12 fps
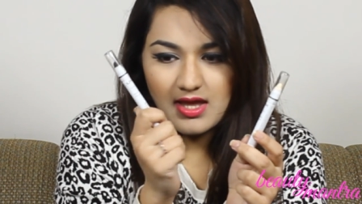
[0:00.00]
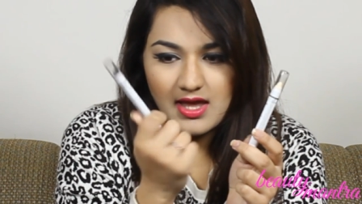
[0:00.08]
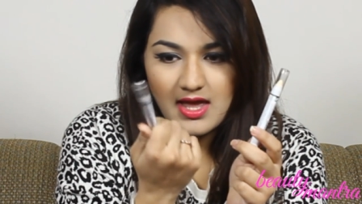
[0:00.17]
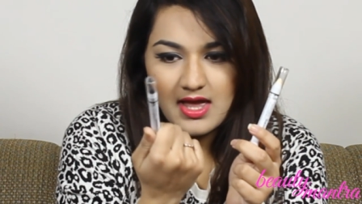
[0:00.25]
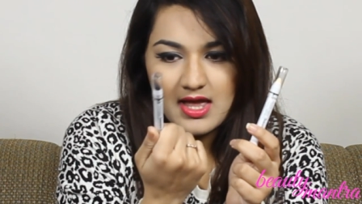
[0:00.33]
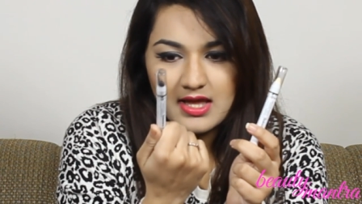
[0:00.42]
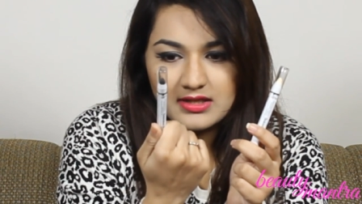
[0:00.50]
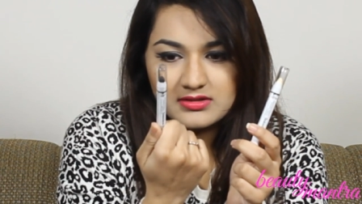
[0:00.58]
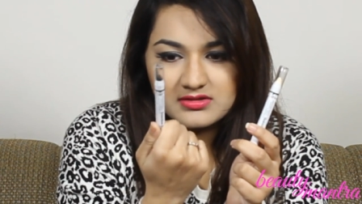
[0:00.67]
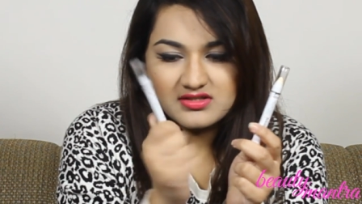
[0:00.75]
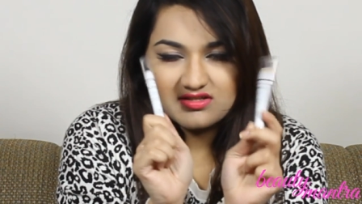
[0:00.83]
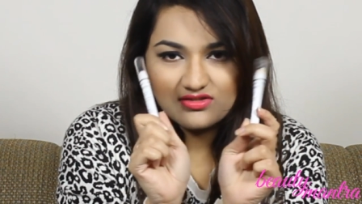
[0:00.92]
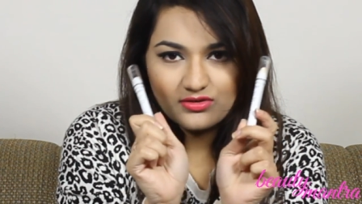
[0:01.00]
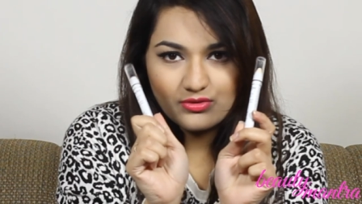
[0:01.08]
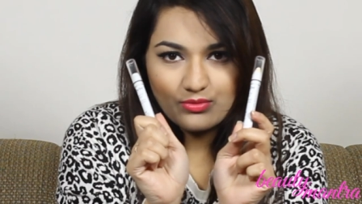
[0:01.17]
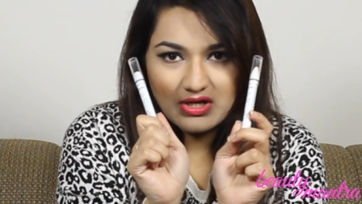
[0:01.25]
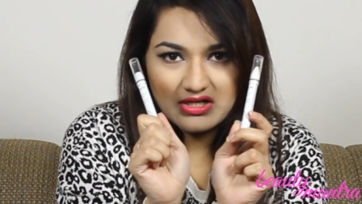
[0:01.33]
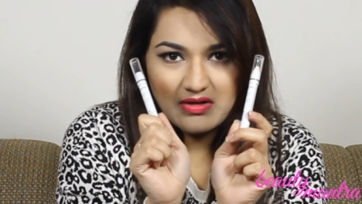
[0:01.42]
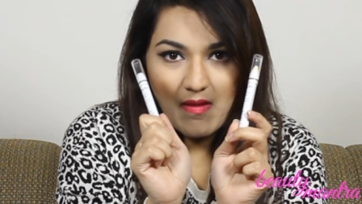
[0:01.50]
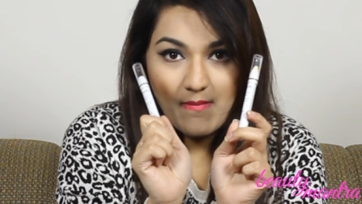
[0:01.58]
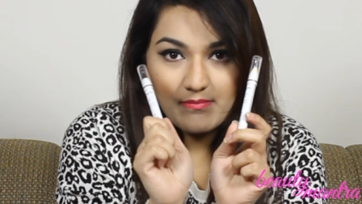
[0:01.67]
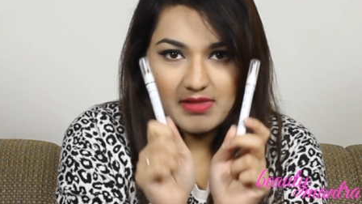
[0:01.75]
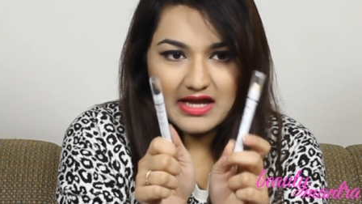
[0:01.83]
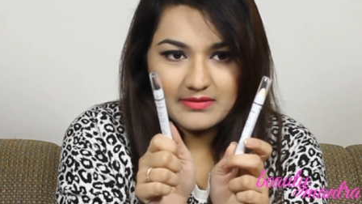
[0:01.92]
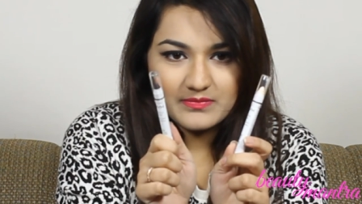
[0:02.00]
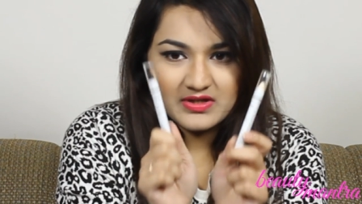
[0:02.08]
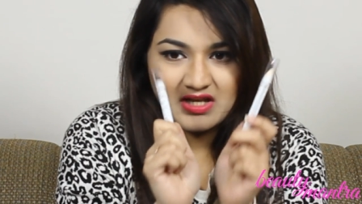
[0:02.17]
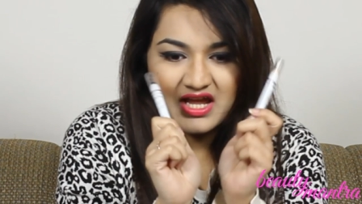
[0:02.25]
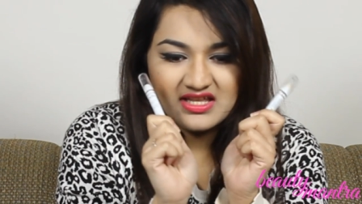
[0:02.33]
and 601 Black Bean.